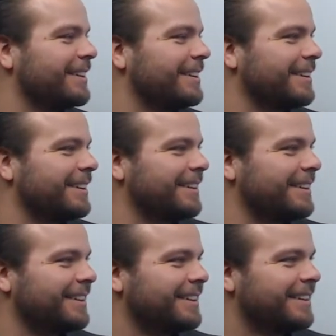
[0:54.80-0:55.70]

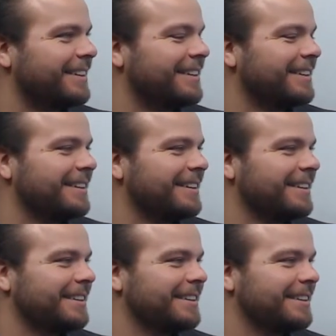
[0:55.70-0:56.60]

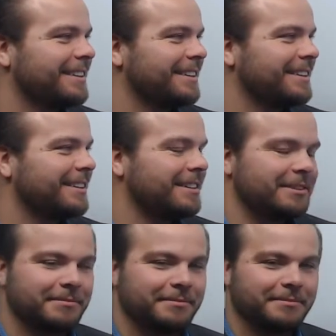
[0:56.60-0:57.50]

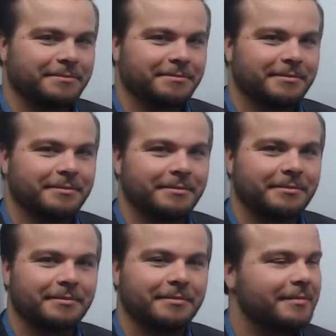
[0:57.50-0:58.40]

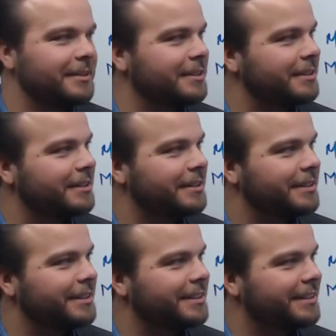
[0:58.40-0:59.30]

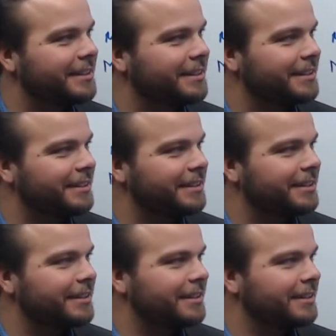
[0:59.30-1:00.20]

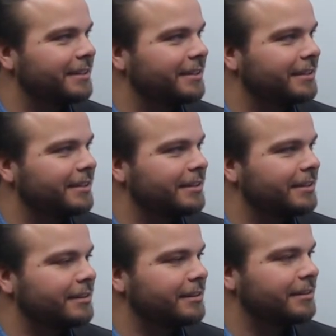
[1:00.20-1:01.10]

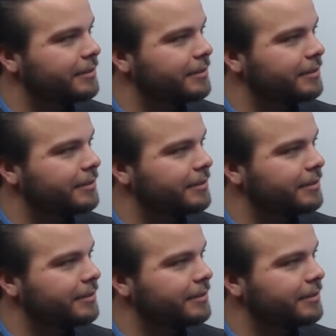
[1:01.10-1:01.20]
(not speaking)